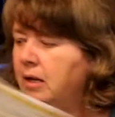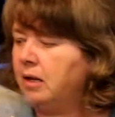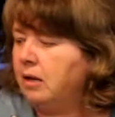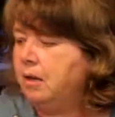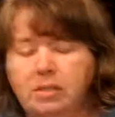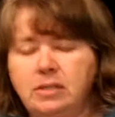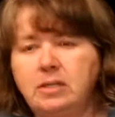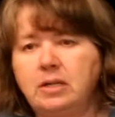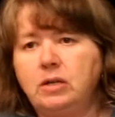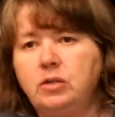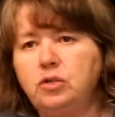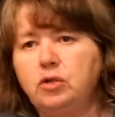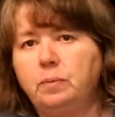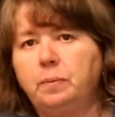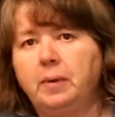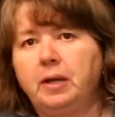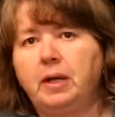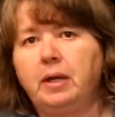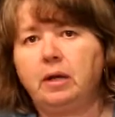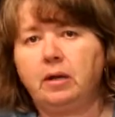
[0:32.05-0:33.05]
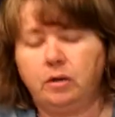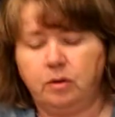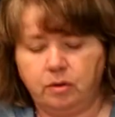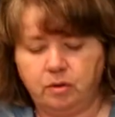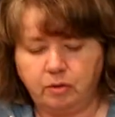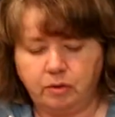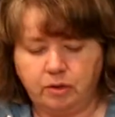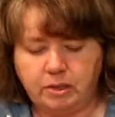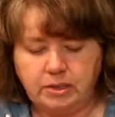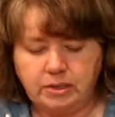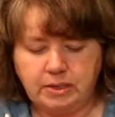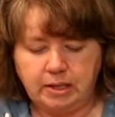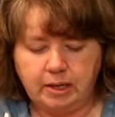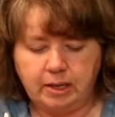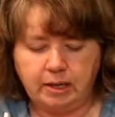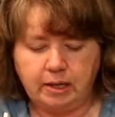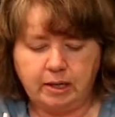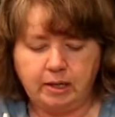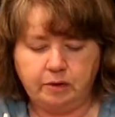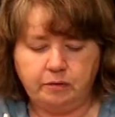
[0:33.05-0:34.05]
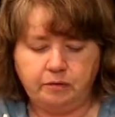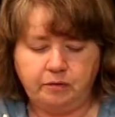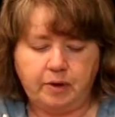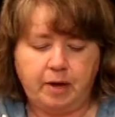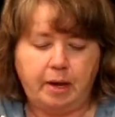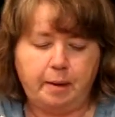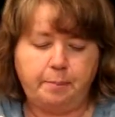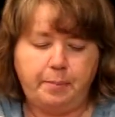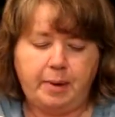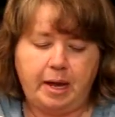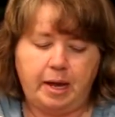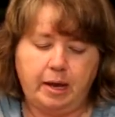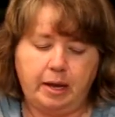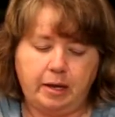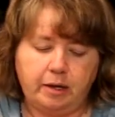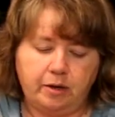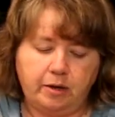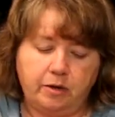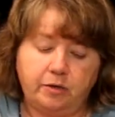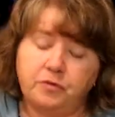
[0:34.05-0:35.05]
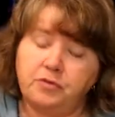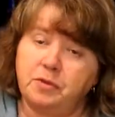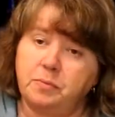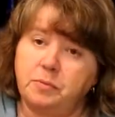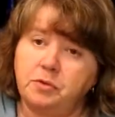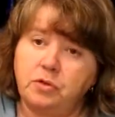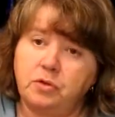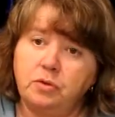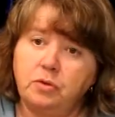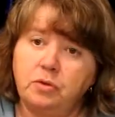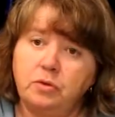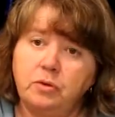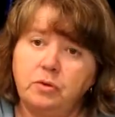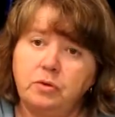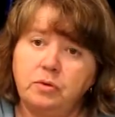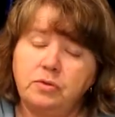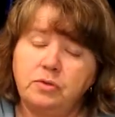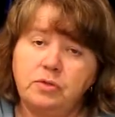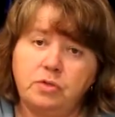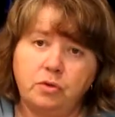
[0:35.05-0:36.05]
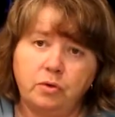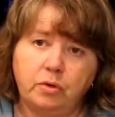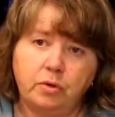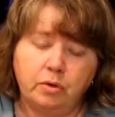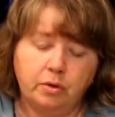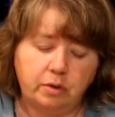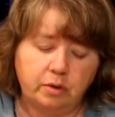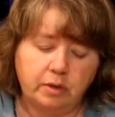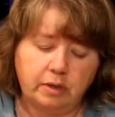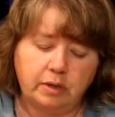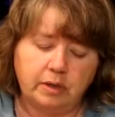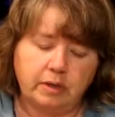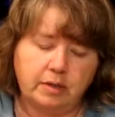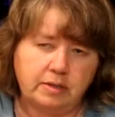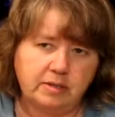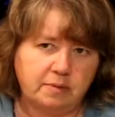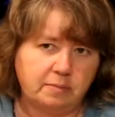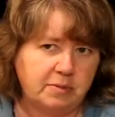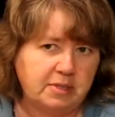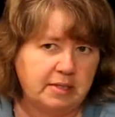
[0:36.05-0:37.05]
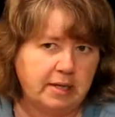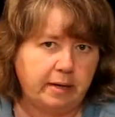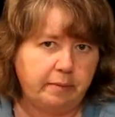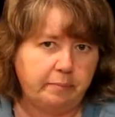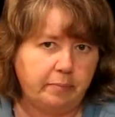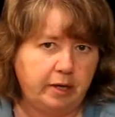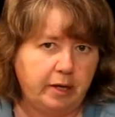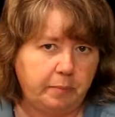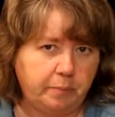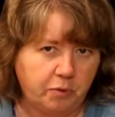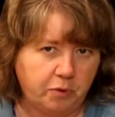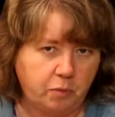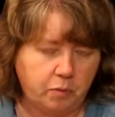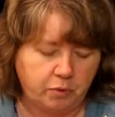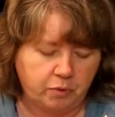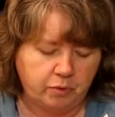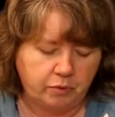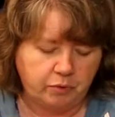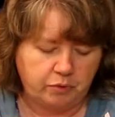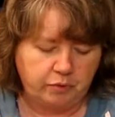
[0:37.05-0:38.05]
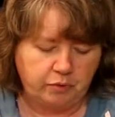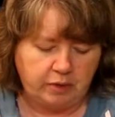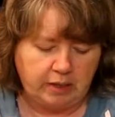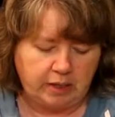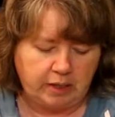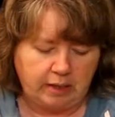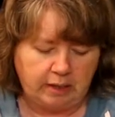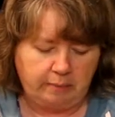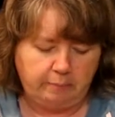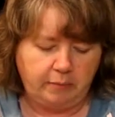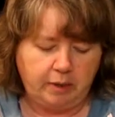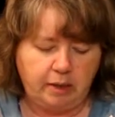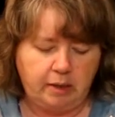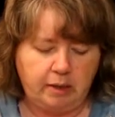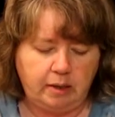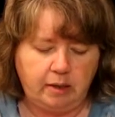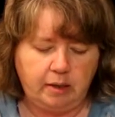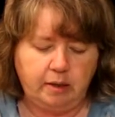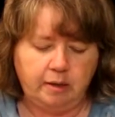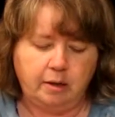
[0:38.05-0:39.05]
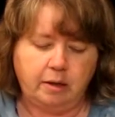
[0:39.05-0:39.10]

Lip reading: Inside your bag, you're going to have a bag of some screws, your hook, and some sandpaper. We'll go through that in a minute.